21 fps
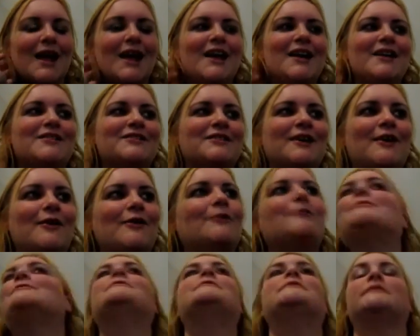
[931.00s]

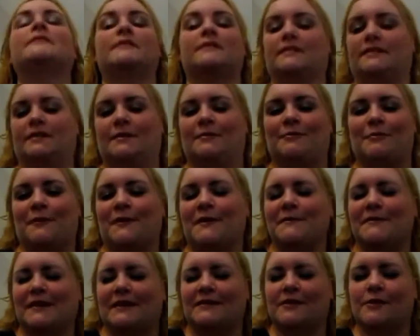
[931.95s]
So it's temporary,
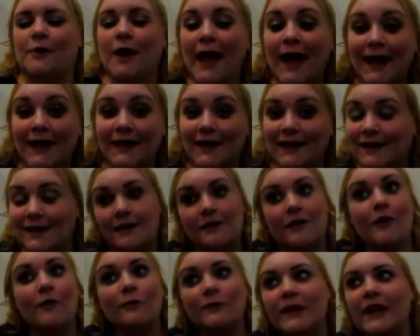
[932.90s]
but that's okay. Like, you
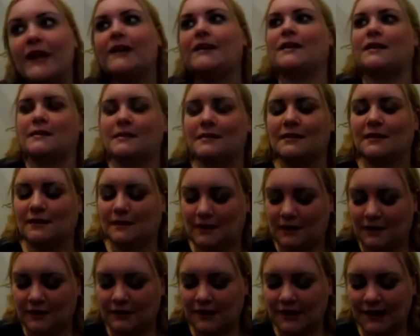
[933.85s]
know, like it's
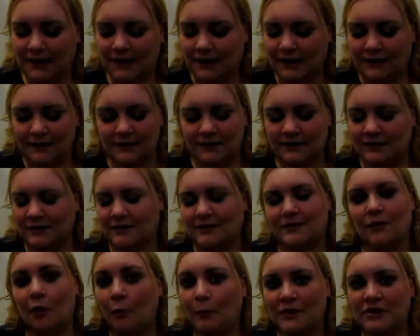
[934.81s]

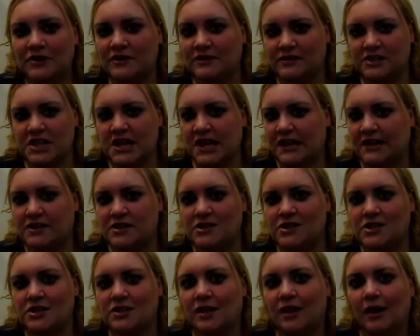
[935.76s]
so much has
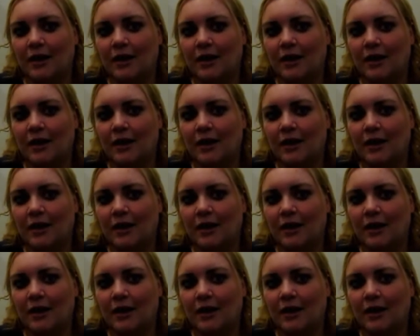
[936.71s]
changed.